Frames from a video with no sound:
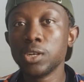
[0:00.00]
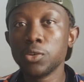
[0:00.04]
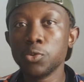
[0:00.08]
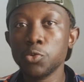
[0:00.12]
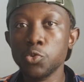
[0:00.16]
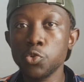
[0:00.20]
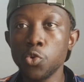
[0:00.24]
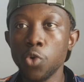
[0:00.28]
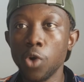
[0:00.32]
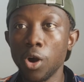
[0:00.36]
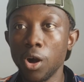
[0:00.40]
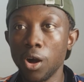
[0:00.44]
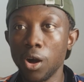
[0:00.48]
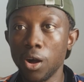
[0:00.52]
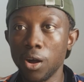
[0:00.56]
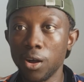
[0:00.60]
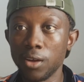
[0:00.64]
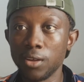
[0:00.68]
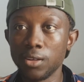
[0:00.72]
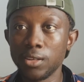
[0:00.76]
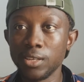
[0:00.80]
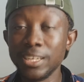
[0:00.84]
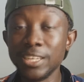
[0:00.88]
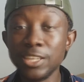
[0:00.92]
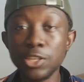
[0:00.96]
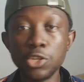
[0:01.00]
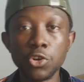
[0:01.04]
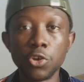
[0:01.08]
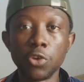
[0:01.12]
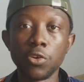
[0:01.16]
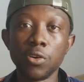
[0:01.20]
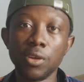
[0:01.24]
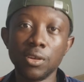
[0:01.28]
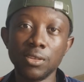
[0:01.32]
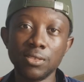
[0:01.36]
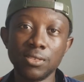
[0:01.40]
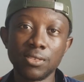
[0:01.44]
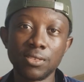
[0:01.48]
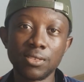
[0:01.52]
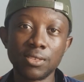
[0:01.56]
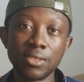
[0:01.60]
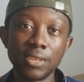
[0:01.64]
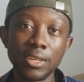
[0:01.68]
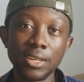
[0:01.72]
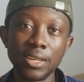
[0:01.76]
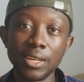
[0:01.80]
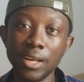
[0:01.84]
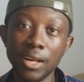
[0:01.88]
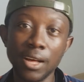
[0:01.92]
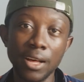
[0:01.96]
who are ignorant
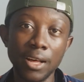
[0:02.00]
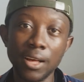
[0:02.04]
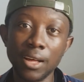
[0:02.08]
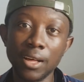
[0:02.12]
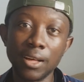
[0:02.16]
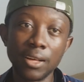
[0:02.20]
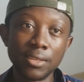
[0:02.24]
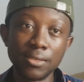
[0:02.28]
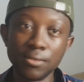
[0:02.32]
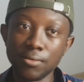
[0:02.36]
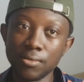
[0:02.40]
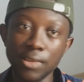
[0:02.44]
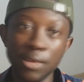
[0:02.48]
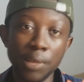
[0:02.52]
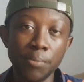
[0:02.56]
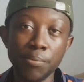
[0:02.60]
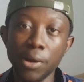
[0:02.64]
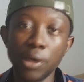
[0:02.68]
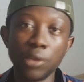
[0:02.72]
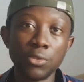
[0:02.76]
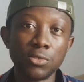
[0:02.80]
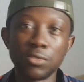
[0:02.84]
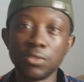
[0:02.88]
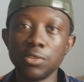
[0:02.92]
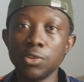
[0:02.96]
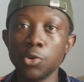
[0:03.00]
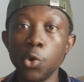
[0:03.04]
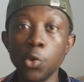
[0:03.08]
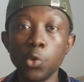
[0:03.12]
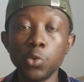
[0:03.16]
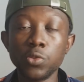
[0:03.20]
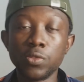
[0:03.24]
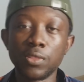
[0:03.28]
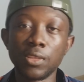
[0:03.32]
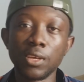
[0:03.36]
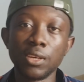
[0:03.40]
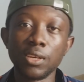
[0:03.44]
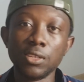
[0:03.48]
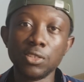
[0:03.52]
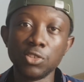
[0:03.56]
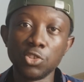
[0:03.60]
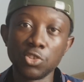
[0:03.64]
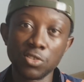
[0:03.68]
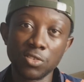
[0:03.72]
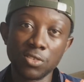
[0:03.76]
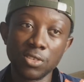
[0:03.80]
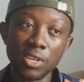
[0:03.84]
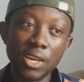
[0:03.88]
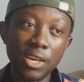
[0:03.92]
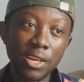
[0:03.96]
about the whole thing
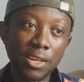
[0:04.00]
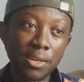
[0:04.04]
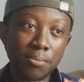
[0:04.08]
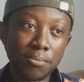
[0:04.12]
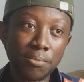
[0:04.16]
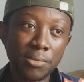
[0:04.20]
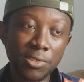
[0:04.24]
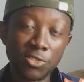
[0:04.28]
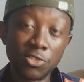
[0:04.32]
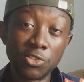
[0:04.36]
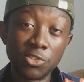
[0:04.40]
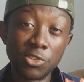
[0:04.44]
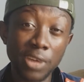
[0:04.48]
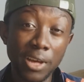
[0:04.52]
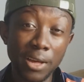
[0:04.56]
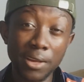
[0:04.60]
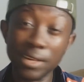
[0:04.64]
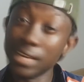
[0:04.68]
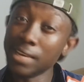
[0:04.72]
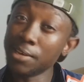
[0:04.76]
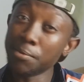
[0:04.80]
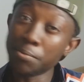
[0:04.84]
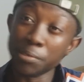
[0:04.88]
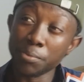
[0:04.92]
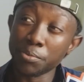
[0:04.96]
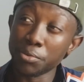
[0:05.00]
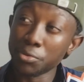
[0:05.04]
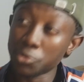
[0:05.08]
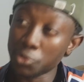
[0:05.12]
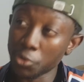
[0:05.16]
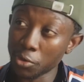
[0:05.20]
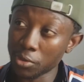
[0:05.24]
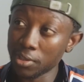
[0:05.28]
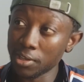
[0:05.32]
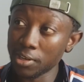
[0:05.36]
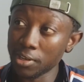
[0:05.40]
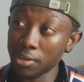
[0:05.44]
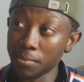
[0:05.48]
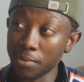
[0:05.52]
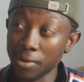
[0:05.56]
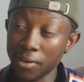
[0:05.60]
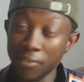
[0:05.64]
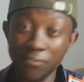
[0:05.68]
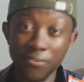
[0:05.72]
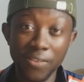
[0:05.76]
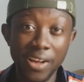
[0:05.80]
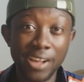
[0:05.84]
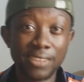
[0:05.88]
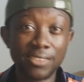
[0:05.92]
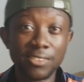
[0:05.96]
just mislead you. I hear people talking
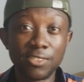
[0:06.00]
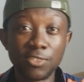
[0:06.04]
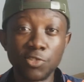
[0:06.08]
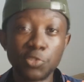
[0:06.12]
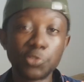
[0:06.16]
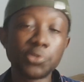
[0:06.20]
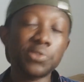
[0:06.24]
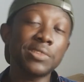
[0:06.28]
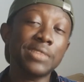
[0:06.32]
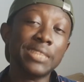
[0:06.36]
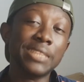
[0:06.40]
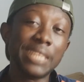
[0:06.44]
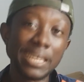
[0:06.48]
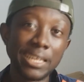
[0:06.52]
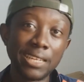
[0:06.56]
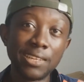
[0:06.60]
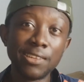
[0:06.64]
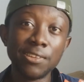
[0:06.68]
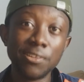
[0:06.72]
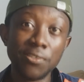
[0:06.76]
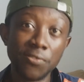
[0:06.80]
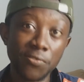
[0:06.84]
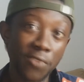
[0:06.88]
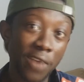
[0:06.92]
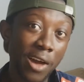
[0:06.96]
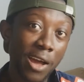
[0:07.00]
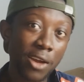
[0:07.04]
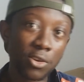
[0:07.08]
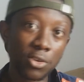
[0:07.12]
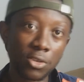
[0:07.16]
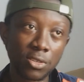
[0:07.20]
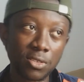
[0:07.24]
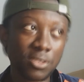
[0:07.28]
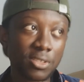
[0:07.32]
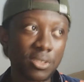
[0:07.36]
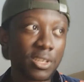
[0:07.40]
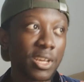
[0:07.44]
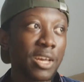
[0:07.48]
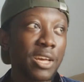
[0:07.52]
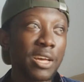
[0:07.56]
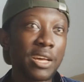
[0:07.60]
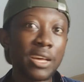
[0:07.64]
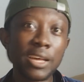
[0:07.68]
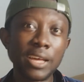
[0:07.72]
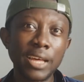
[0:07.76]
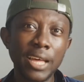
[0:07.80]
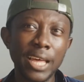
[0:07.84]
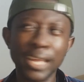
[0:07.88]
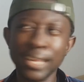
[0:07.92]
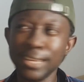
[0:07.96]
about vaccines containing the virus,
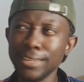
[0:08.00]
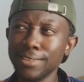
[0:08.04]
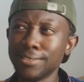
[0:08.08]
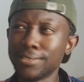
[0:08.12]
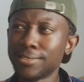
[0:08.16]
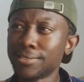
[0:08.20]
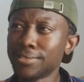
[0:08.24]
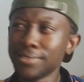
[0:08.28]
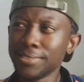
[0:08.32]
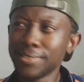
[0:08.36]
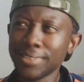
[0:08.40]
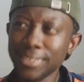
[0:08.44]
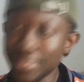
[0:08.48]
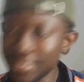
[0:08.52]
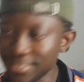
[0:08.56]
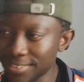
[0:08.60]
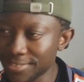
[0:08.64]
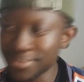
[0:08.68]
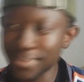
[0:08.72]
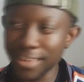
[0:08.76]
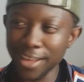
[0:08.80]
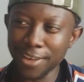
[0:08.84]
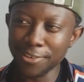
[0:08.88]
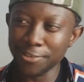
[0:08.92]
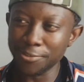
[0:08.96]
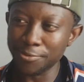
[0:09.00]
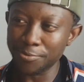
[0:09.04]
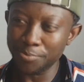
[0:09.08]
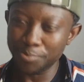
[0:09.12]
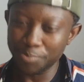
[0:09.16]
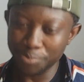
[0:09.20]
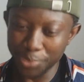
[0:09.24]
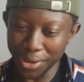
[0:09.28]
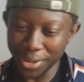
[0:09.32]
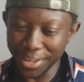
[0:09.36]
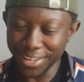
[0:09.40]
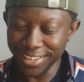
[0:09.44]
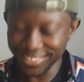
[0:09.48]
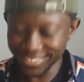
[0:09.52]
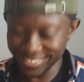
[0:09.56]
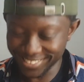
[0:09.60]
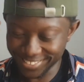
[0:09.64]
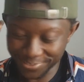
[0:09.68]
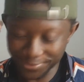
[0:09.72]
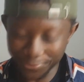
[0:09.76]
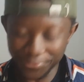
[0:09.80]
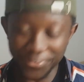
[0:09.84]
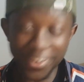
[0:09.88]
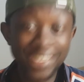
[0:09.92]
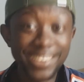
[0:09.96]
and it's kind of
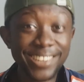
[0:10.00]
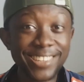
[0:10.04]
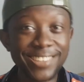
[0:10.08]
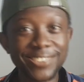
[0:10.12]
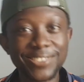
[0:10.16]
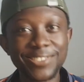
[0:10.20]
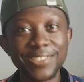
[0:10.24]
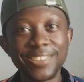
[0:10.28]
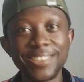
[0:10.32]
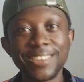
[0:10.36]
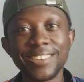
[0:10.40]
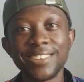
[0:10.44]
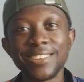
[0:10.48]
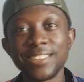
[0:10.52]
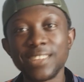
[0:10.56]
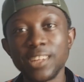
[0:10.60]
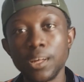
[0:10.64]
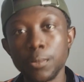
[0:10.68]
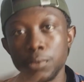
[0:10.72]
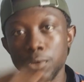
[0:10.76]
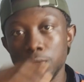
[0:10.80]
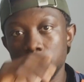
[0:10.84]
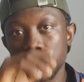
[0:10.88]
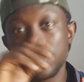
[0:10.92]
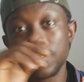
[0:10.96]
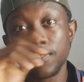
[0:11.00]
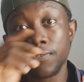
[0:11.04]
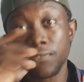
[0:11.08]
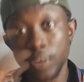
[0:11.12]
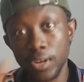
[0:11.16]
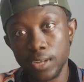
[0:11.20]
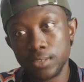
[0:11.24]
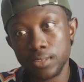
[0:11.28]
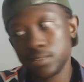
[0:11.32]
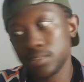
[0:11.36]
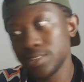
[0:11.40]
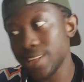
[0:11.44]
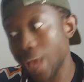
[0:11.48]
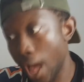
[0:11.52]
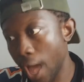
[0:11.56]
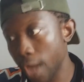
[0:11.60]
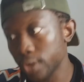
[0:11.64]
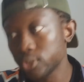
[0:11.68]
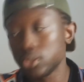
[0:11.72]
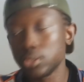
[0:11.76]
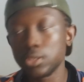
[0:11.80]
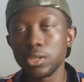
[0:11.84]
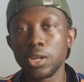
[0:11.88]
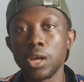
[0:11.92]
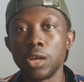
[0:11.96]
it's funny to hear that, because the vaccine
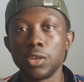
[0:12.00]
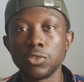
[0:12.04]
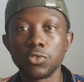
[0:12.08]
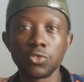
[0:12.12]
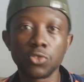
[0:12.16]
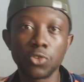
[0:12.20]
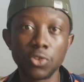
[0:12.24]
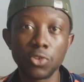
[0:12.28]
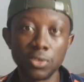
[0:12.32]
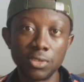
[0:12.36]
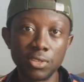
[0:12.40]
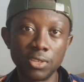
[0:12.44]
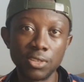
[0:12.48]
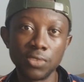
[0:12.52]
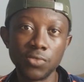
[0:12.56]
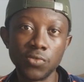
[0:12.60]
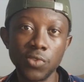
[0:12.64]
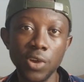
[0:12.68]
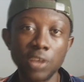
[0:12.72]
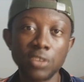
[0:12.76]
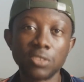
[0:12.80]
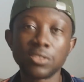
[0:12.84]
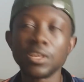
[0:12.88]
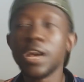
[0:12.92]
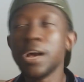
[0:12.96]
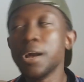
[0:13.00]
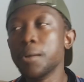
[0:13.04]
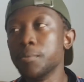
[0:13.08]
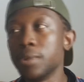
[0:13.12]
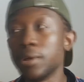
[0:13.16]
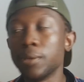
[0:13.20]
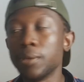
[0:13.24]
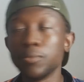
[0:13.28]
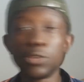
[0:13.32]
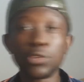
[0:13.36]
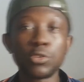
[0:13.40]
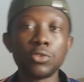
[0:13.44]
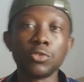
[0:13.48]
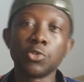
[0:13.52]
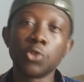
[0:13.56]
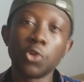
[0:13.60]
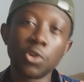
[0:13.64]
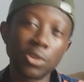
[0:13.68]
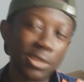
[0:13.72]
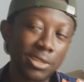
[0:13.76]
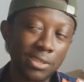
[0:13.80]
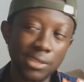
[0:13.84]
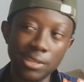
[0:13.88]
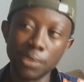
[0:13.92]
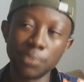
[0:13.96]
actually has to contain the virus. But I'm not going to
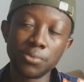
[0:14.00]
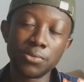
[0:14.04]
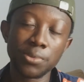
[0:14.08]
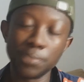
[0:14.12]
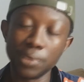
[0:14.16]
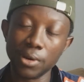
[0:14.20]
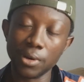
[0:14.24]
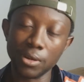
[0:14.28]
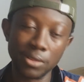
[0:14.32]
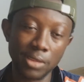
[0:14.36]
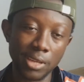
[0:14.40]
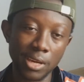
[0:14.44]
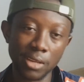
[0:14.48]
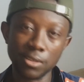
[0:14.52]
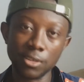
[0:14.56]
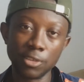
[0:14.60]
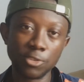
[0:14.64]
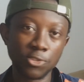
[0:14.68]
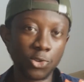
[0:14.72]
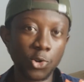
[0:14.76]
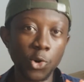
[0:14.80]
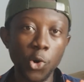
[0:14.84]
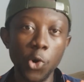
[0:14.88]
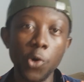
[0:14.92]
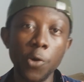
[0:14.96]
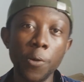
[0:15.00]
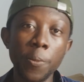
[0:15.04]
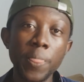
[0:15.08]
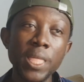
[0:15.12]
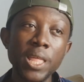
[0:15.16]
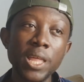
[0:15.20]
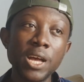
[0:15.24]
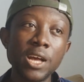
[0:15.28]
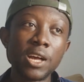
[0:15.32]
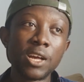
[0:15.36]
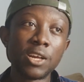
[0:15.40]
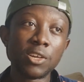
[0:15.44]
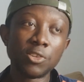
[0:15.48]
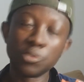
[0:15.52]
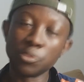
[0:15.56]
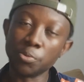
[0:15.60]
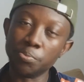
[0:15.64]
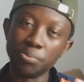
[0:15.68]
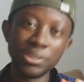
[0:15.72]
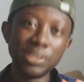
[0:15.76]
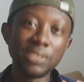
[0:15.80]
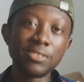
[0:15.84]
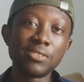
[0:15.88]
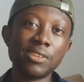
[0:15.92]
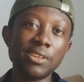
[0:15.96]
talk in depth about that at all. So
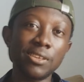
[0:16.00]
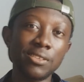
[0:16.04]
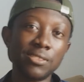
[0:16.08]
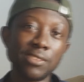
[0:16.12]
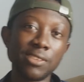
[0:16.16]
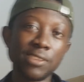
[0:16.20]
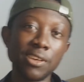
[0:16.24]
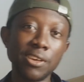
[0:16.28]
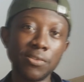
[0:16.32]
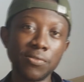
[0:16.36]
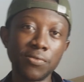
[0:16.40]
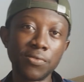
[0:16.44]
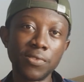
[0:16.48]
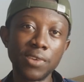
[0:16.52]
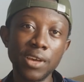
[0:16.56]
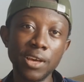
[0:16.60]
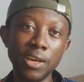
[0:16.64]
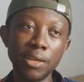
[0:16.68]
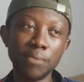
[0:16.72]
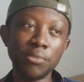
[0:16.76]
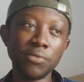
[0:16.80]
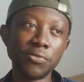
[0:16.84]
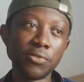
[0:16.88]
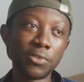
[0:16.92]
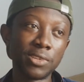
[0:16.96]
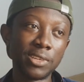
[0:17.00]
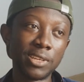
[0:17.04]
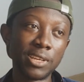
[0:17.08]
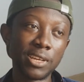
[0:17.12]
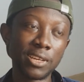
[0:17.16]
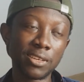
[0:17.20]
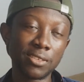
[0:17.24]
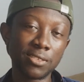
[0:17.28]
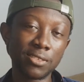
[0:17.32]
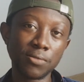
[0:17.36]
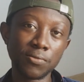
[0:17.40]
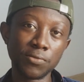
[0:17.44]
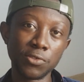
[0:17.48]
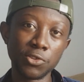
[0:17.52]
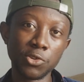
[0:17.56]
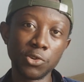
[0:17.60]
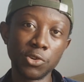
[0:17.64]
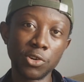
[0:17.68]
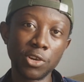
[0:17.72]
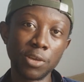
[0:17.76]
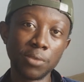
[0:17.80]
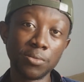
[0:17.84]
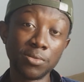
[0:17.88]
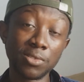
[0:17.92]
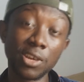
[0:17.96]
please stay safe, and before the next video
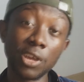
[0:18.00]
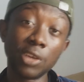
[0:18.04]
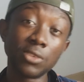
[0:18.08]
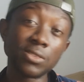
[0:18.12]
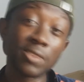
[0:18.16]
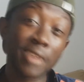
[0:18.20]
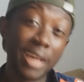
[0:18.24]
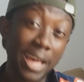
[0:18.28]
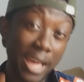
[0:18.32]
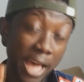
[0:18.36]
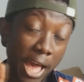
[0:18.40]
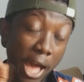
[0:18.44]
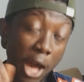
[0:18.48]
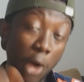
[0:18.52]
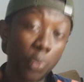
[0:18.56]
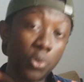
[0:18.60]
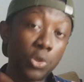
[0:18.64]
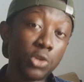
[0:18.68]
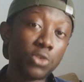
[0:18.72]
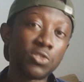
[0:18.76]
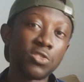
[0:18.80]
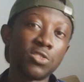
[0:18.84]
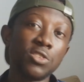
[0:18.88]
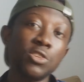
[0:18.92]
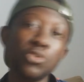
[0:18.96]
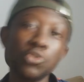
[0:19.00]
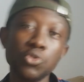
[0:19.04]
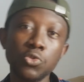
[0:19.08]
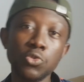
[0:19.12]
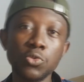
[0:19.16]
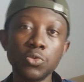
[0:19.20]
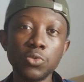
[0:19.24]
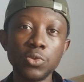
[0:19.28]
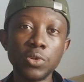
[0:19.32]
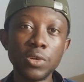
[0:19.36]
comes out, I will see you